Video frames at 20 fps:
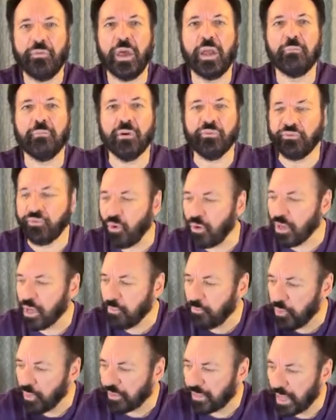then before
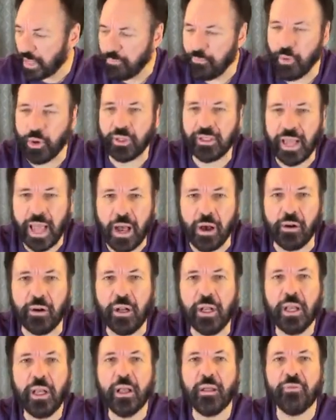you put that book
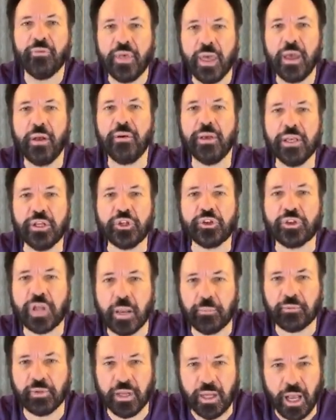down, there is
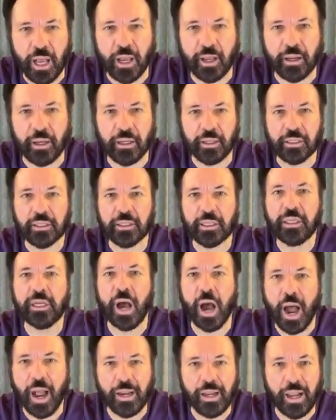chapter 9
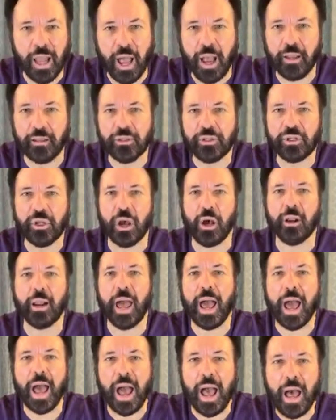guidelines on
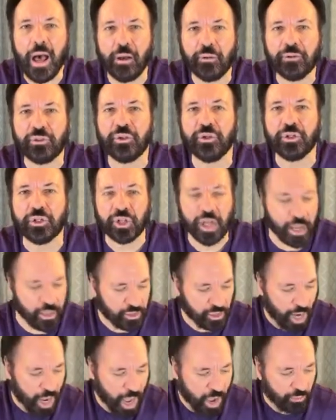how to
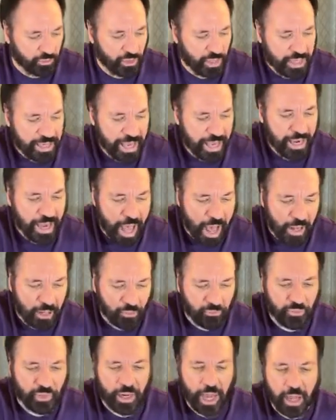change, how to get
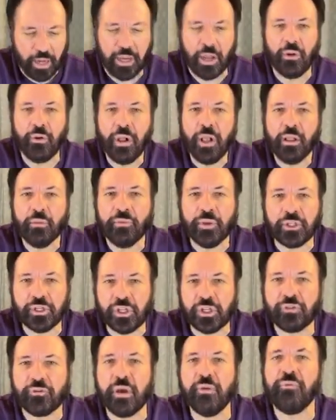out of. And I know
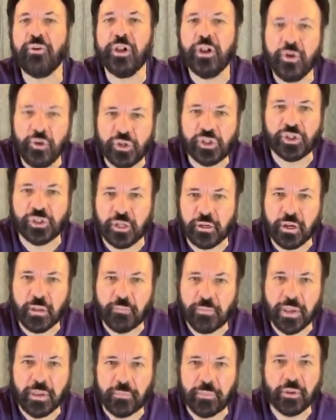this is
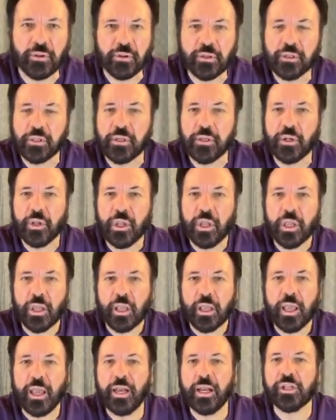revolutionary, people.
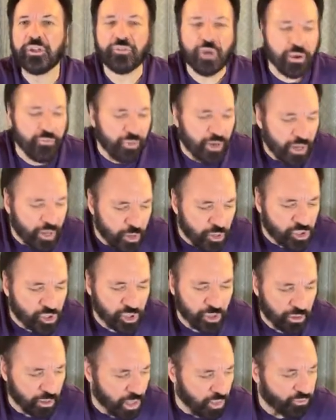It is
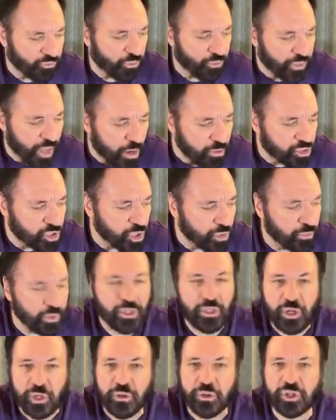revolutionary for those who
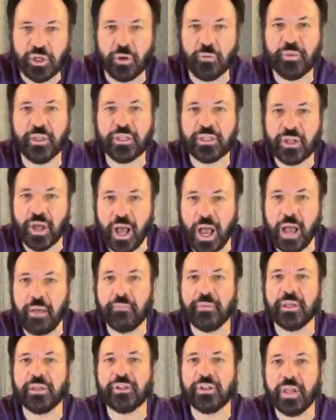would do so. The
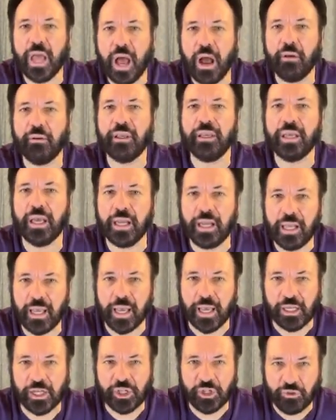time is now
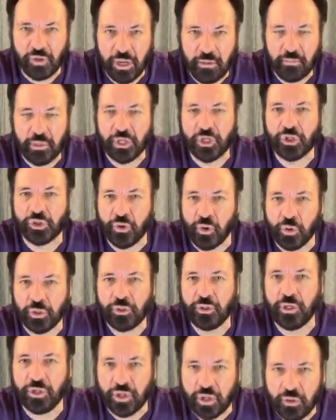getting extremely
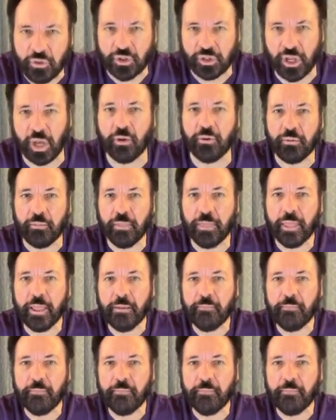short to do so.